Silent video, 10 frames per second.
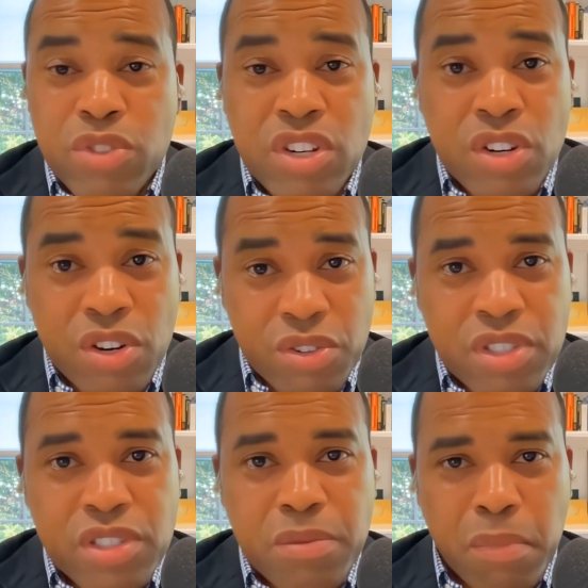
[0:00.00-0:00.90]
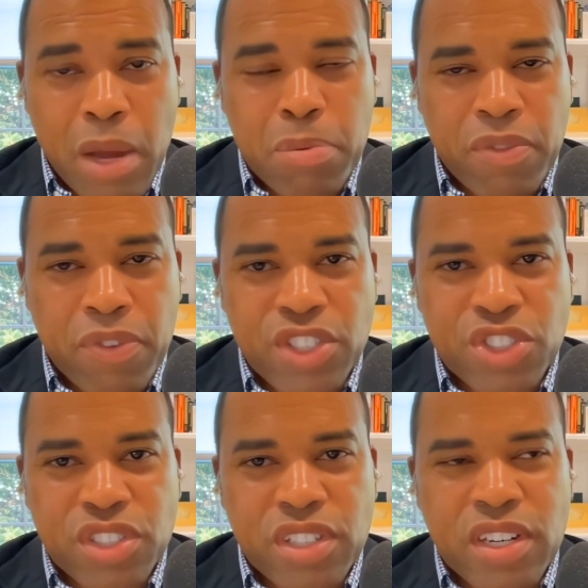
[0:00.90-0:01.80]
He was a nurse by
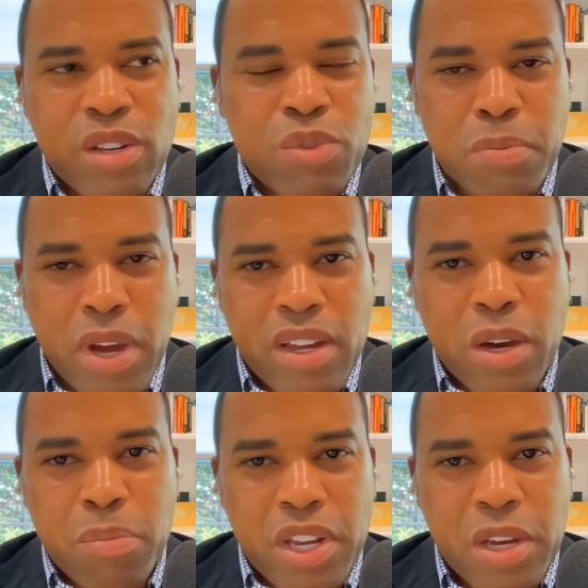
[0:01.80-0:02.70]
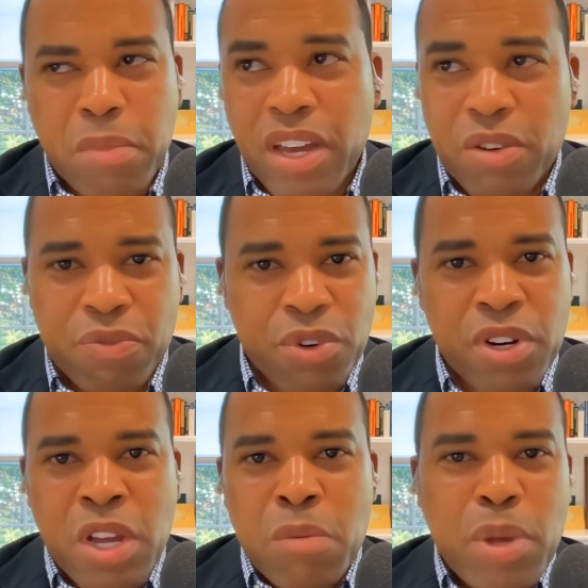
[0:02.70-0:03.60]
profession, and he was my company commander.
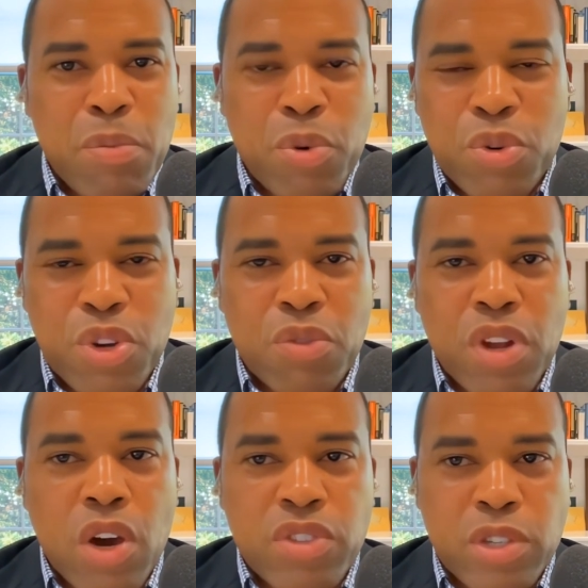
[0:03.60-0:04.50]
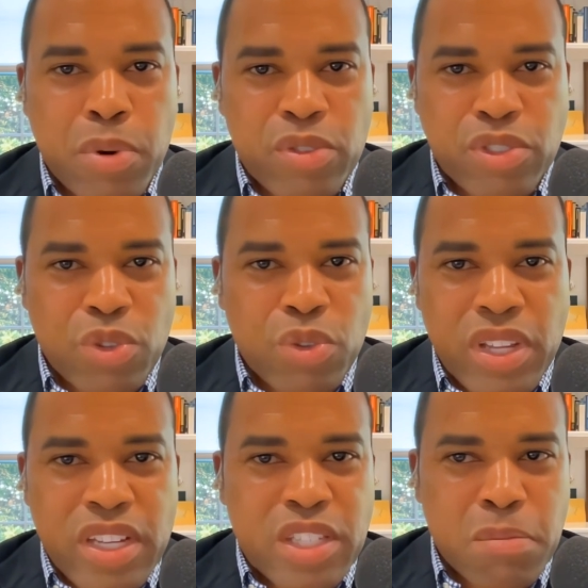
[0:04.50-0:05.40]
For people who don't know, is a person who
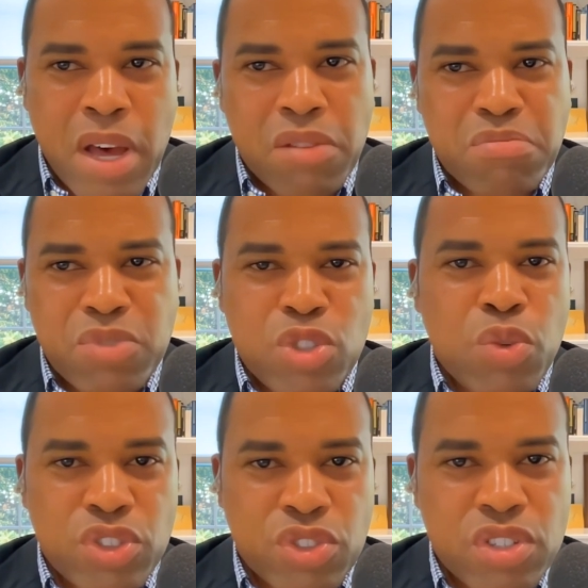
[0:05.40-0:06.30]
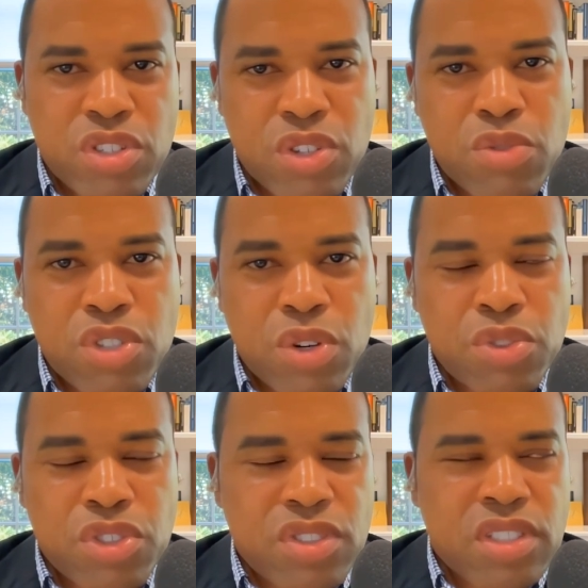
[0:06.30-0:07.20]
leads about 200 or so
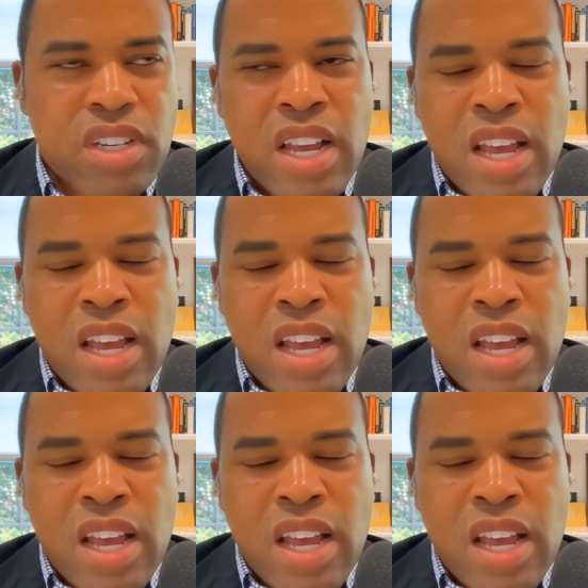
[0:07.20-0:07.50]
soldiers.